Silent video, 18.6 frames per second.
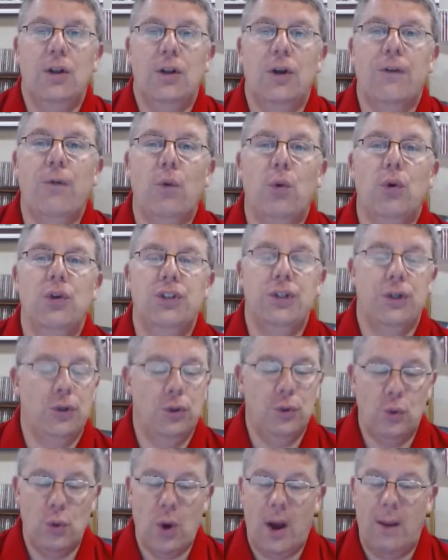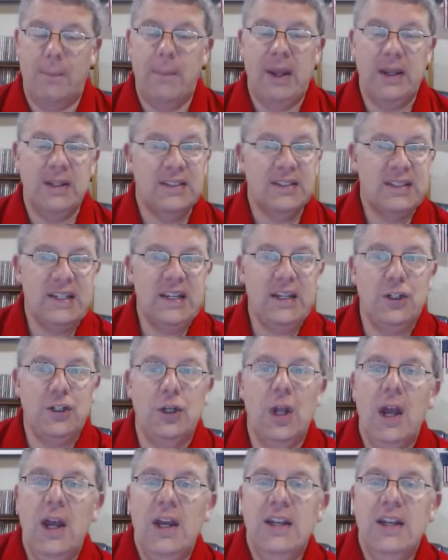Look forward to seeing